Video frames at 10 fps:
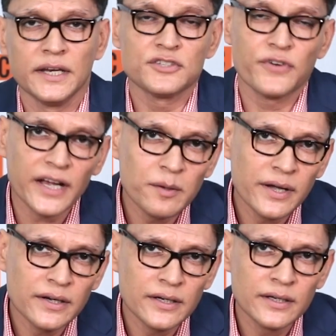It is
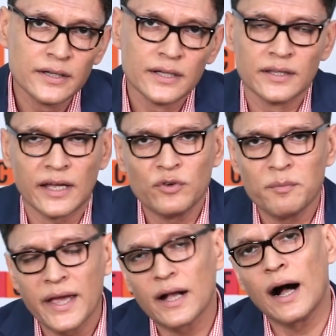recommended that we
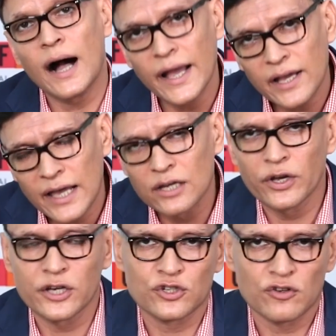make a higher
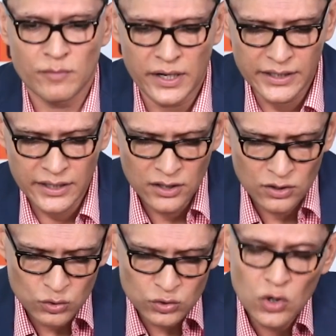allocation of money
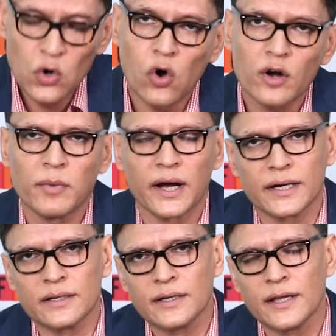to the core
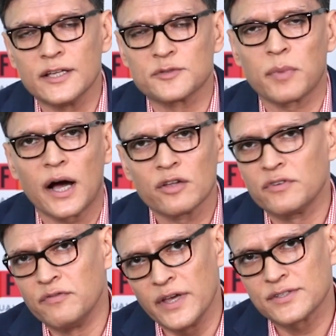bucket as part of
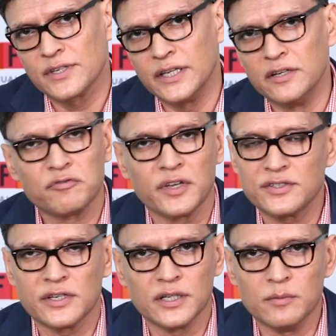investing in a
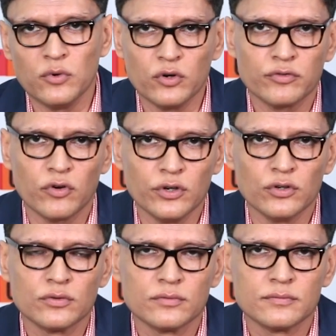fixed income portfolio.
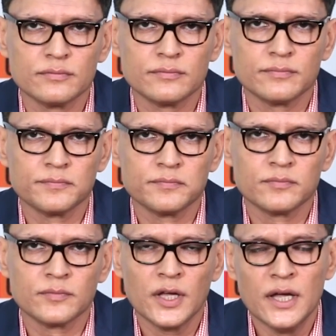
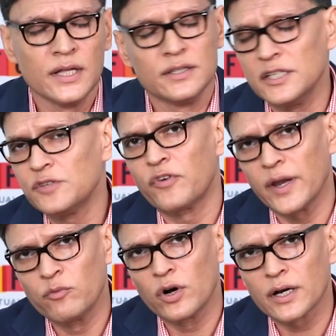This
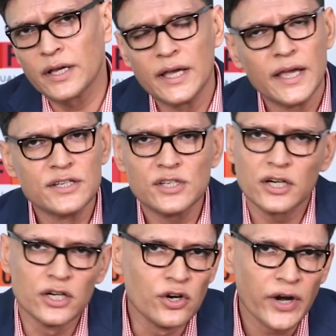framework is a
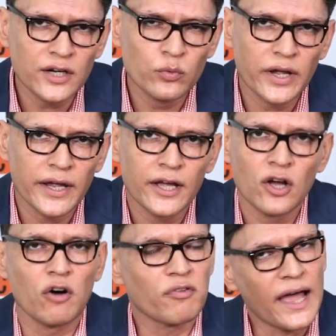great way
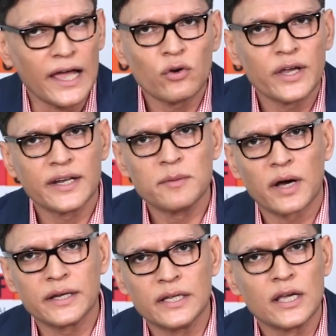of allocating
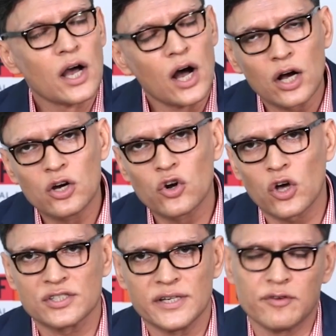money
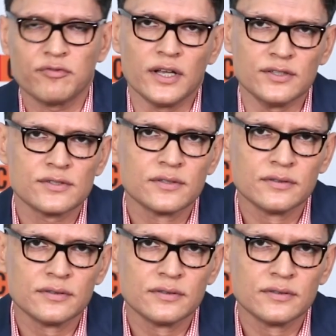across debt funds.